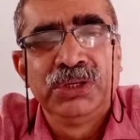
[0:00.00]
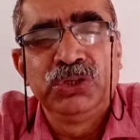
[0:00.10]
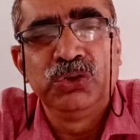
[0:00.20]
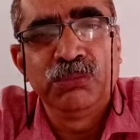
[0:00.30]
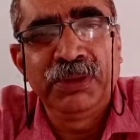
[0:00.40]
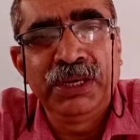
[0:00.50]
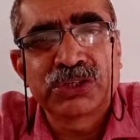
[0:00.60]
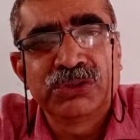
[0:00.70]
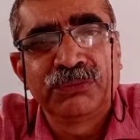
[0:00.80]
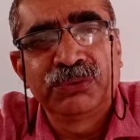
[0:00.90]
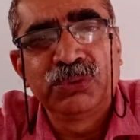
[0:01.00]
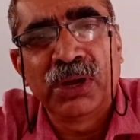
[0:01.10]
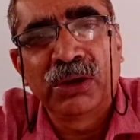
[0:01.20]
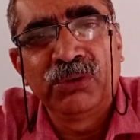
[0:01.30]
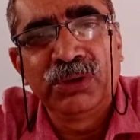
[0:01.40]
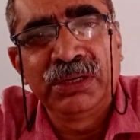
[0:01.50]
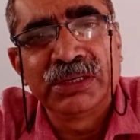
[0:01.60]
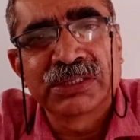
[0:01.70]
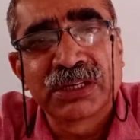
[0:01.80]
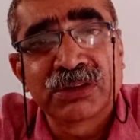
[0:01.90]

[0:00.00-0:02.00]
nomination of 2 Anglo-Indians are